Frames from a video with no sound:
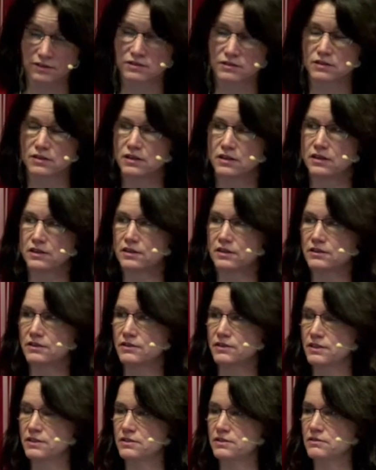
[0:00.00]

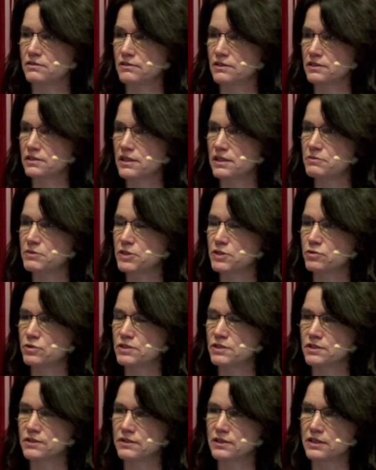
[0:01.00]
the same
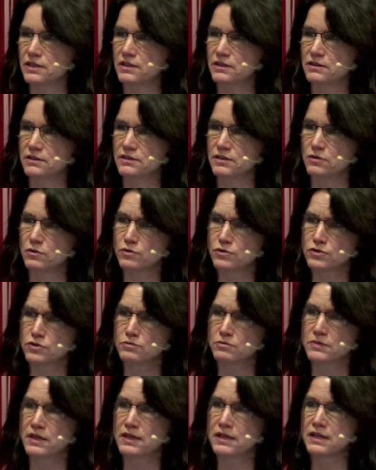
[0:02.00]
students in the
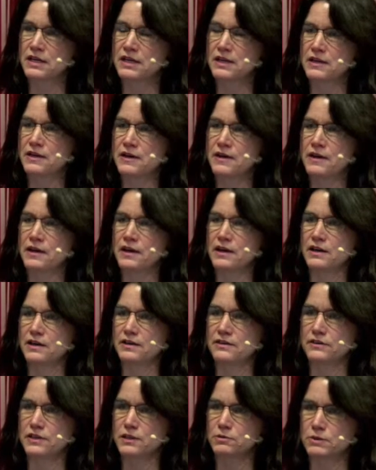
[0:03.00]
autumn,
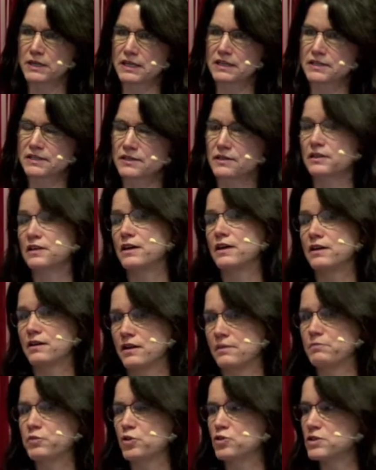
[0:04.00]
they realized that
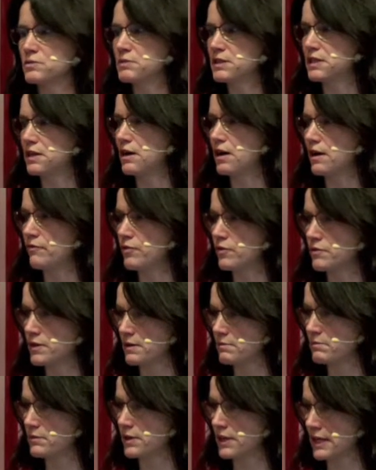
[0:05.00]
approximately half of
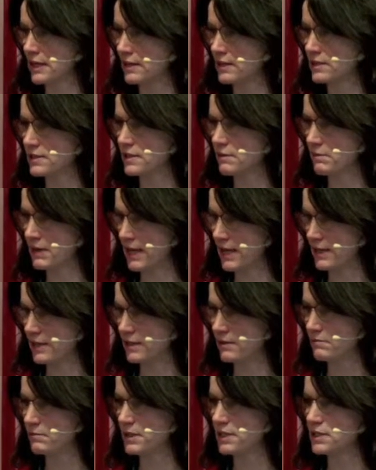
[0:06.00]
them realized the
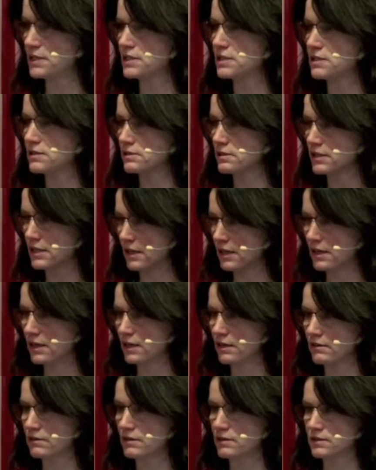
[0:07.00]
plan, but it's still
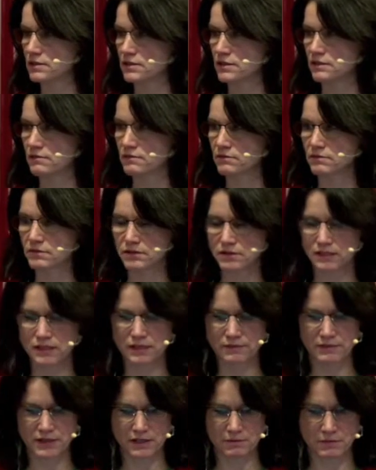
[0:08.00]
a
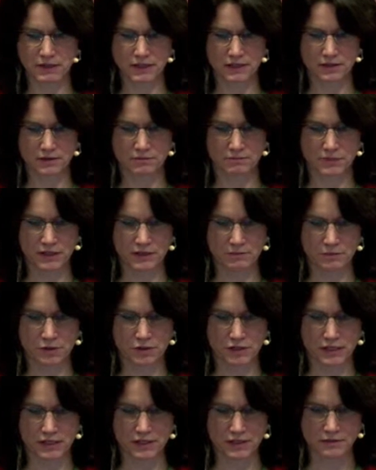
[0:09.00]
very big
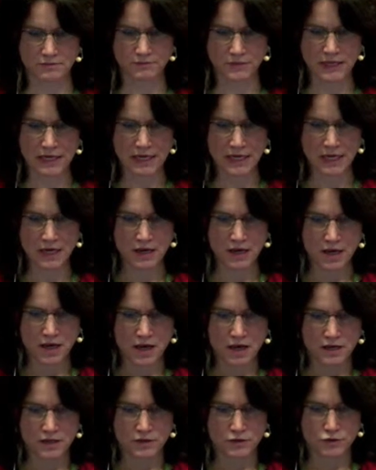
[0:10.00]
percent.
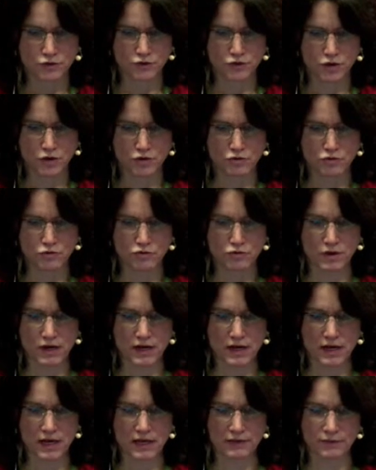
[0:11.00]
So,
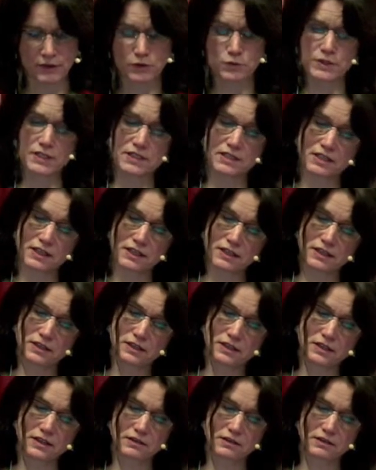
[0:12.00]
and what we see,